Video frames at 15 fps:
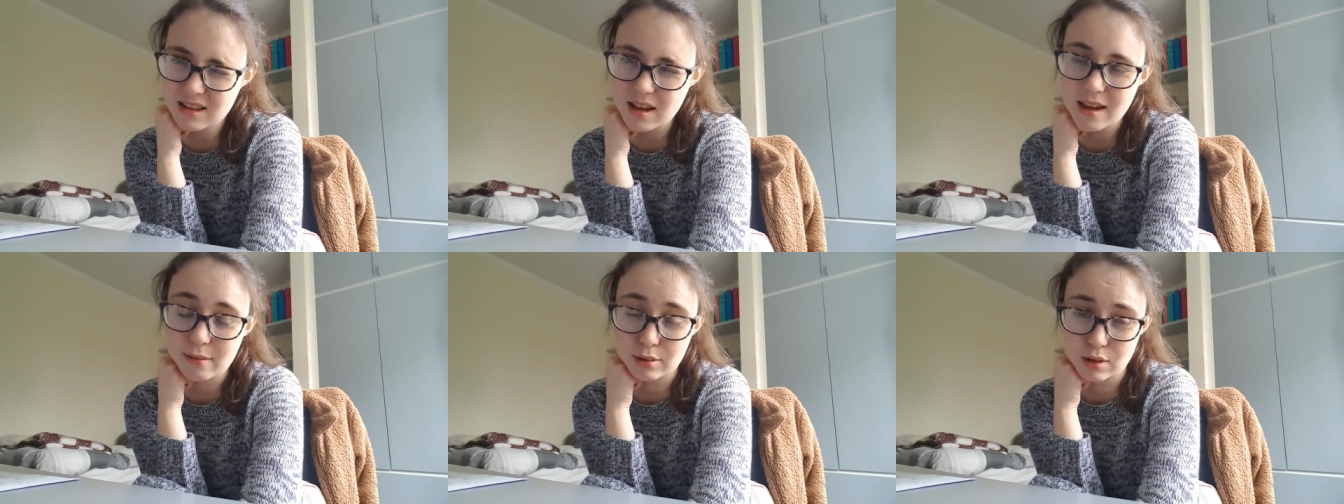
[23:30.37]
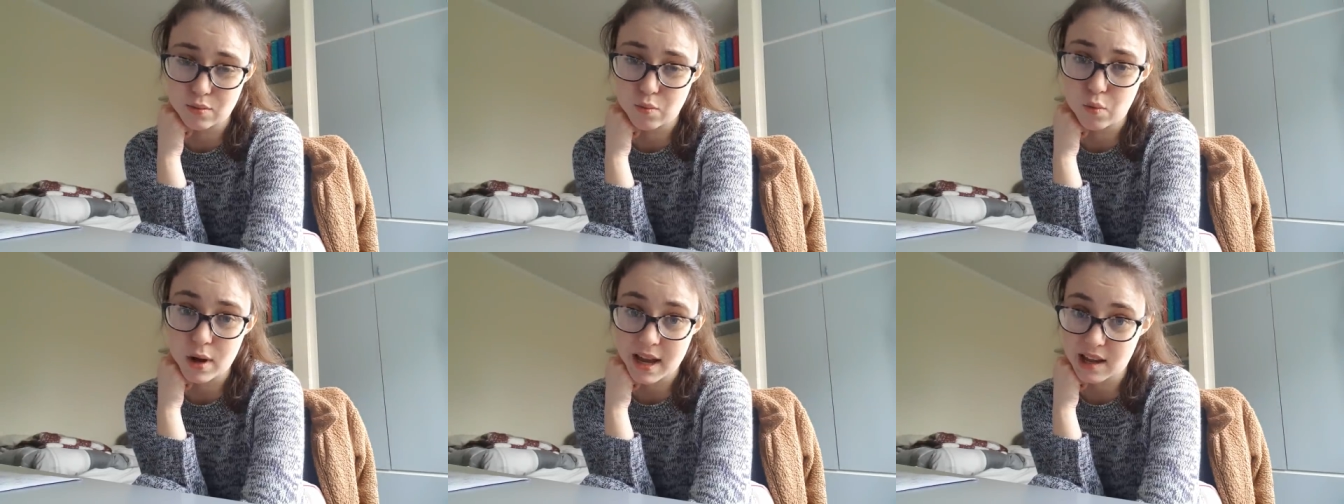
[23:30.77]
It was
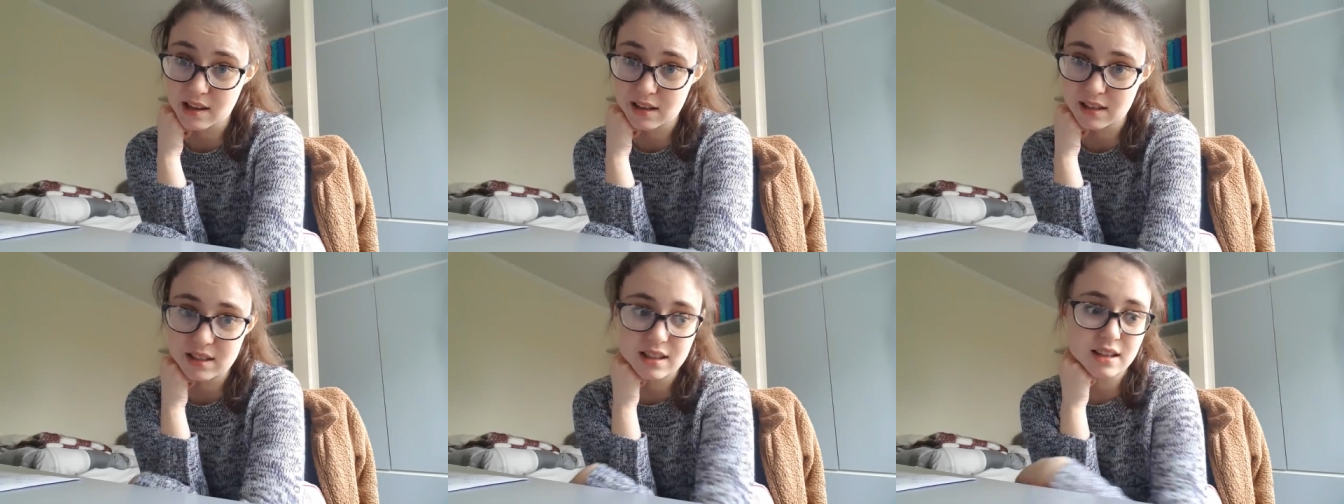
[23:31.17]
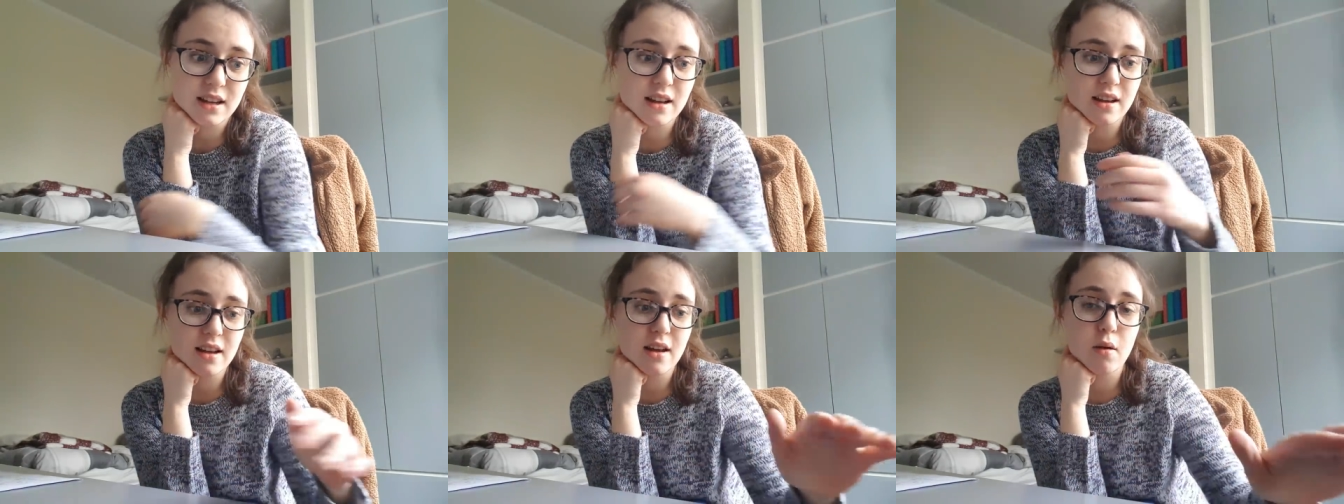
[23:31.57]
weird,
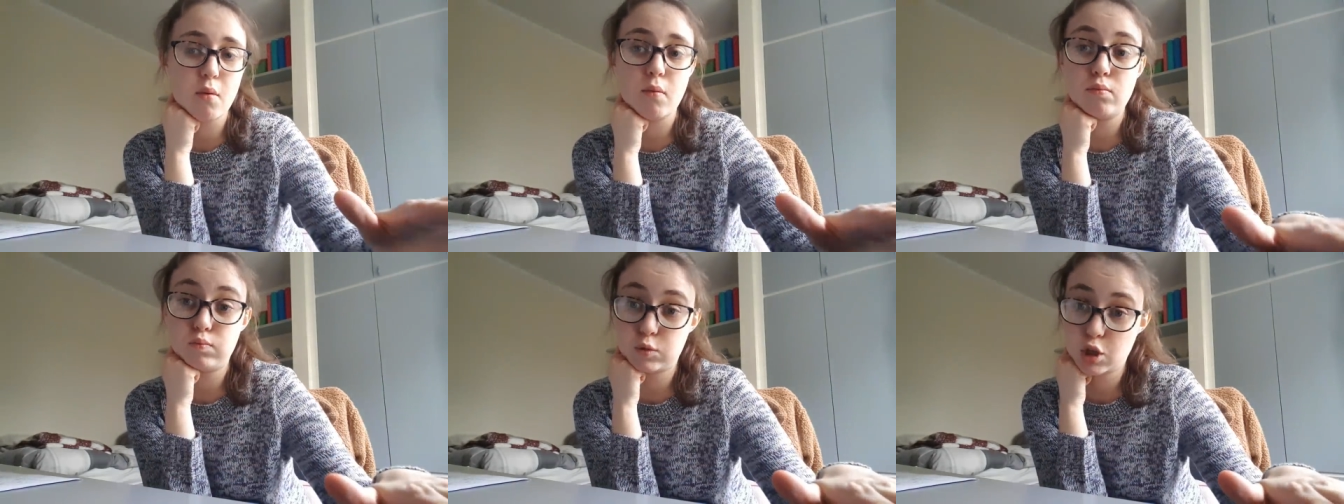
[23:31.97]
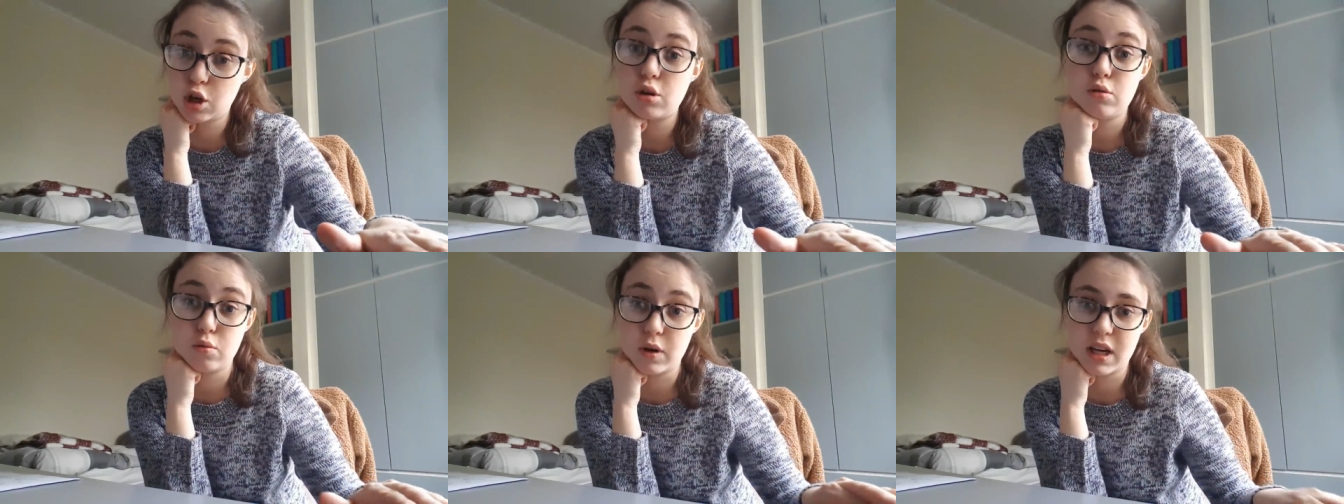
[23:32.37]

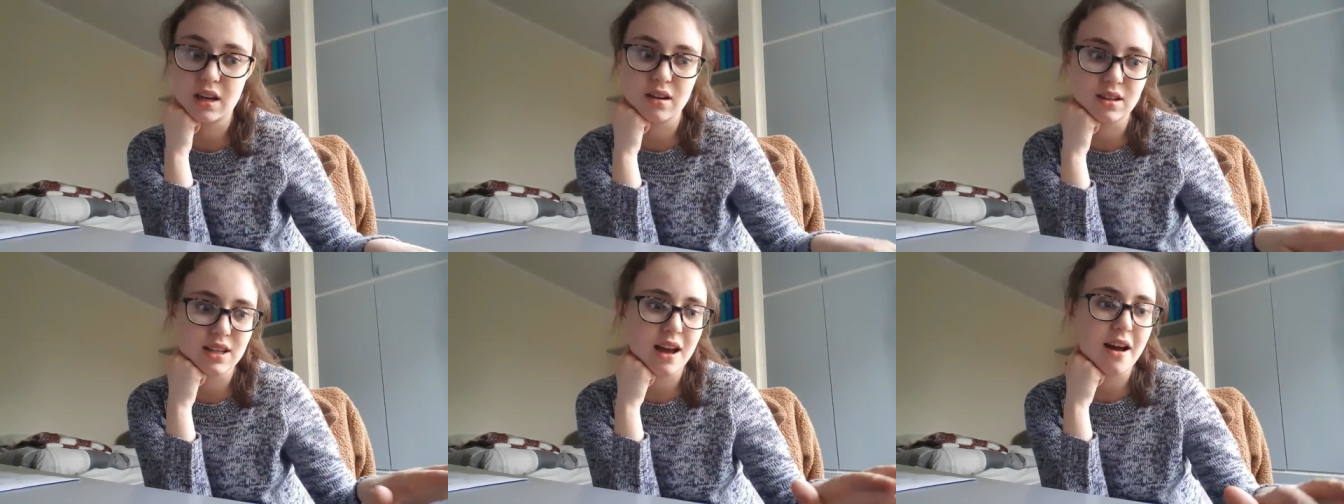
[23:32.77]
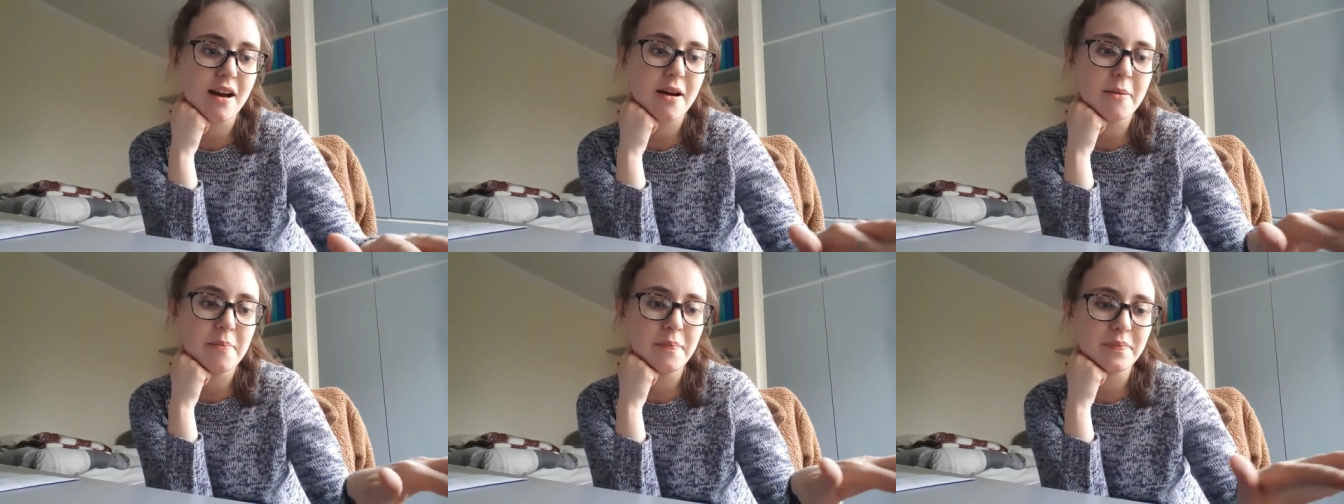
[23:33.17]
too weird.
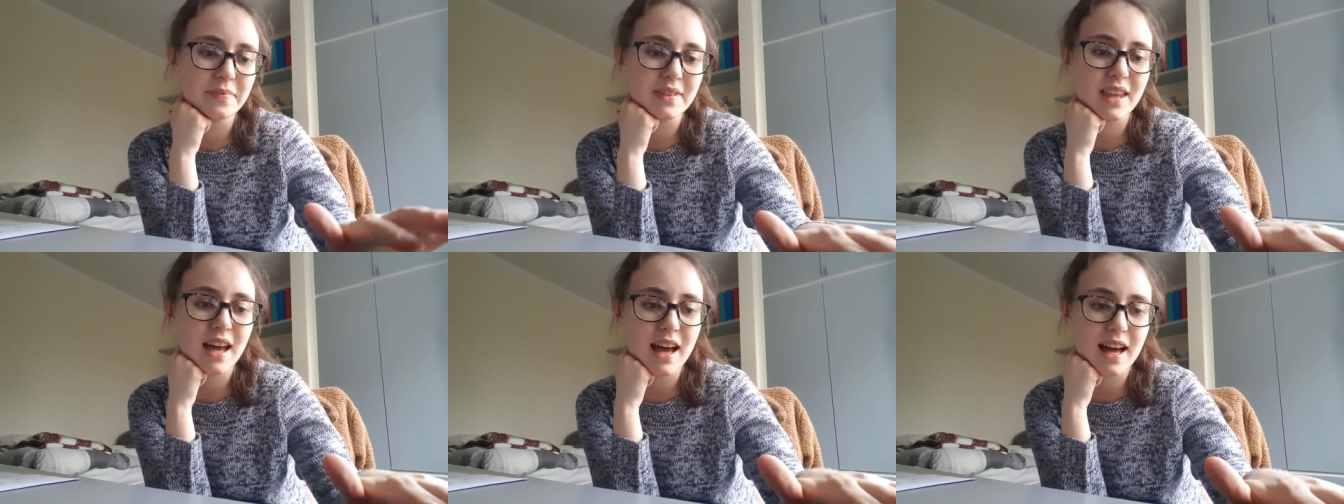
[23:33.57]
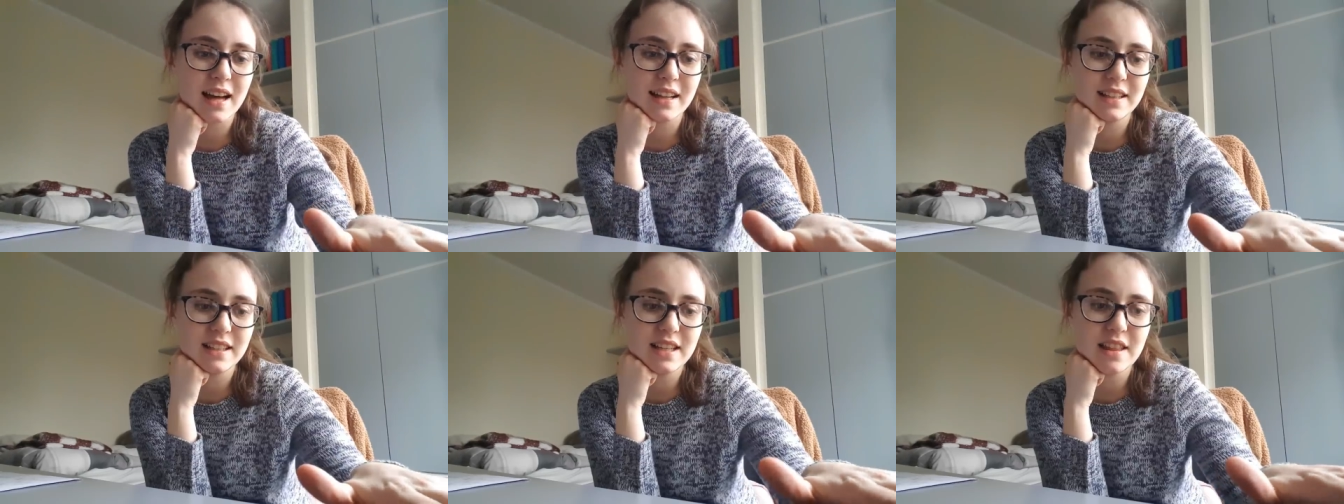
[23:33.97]
Um,
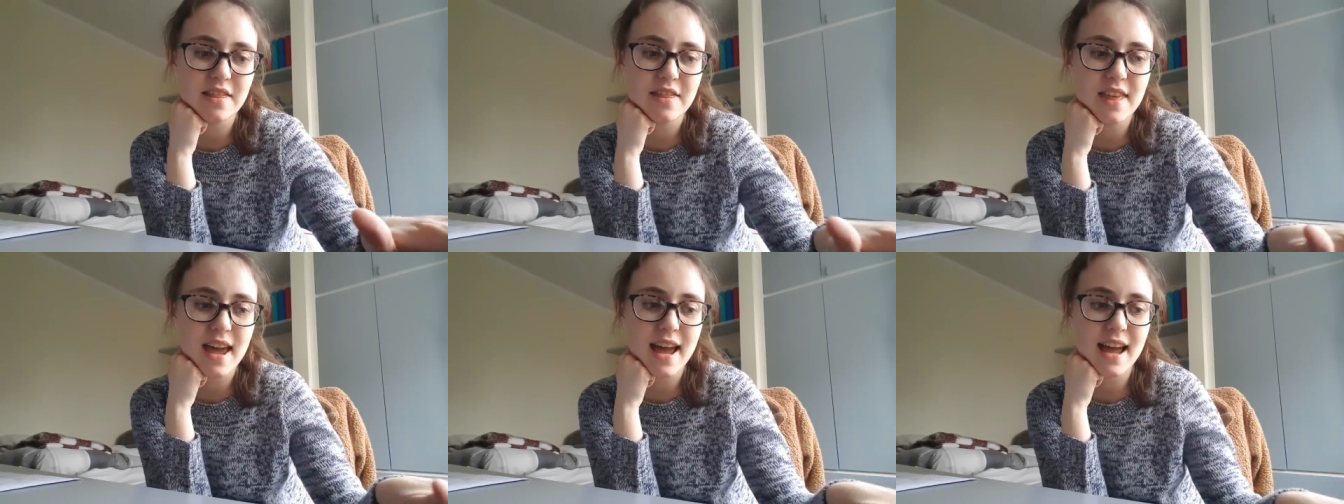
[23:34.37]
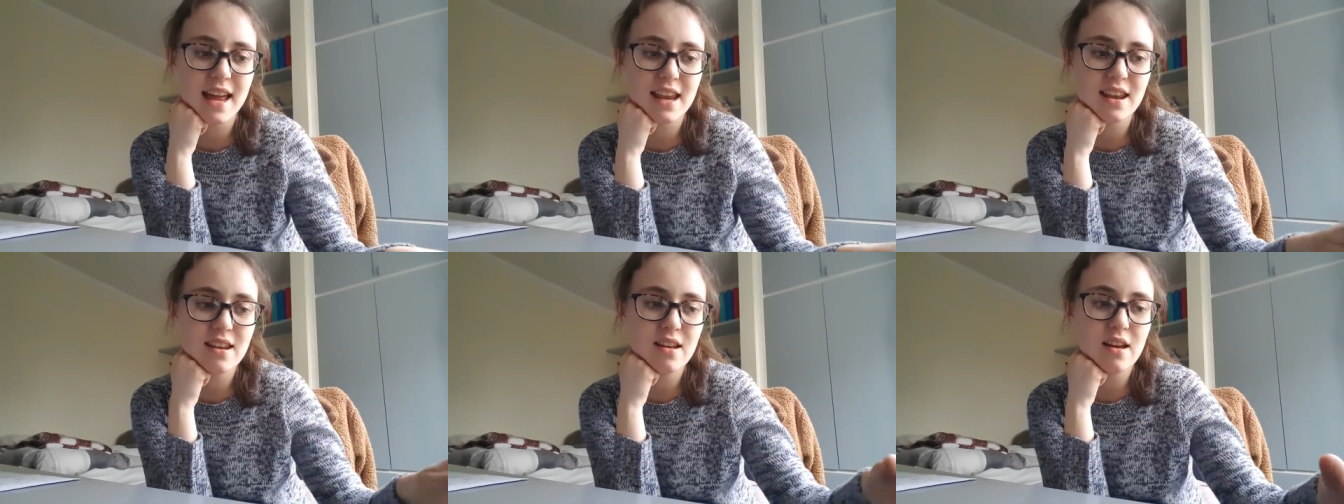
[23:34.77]
and
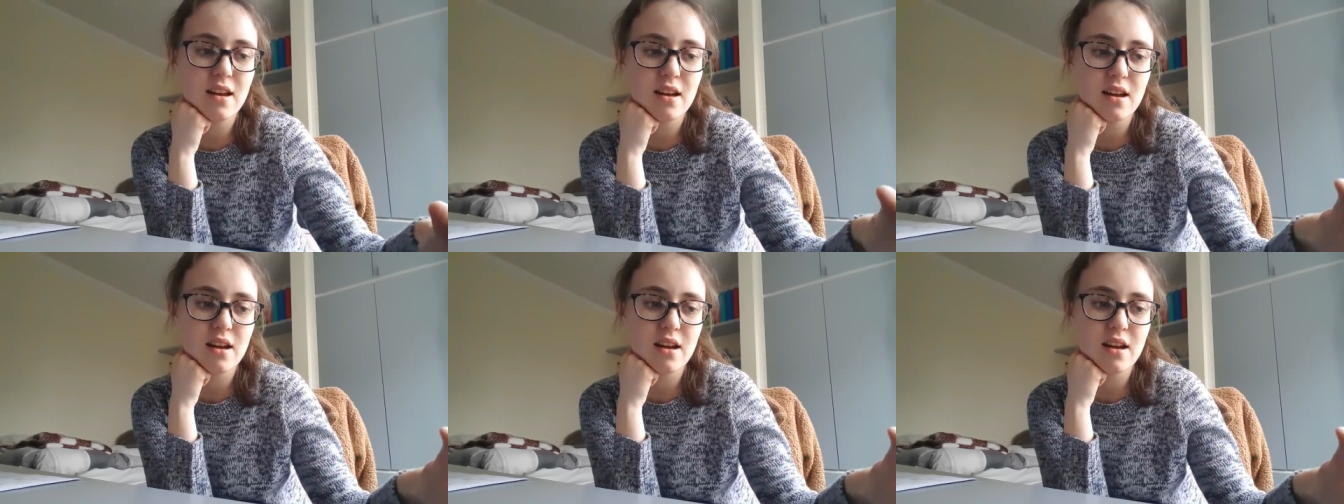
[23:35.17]
then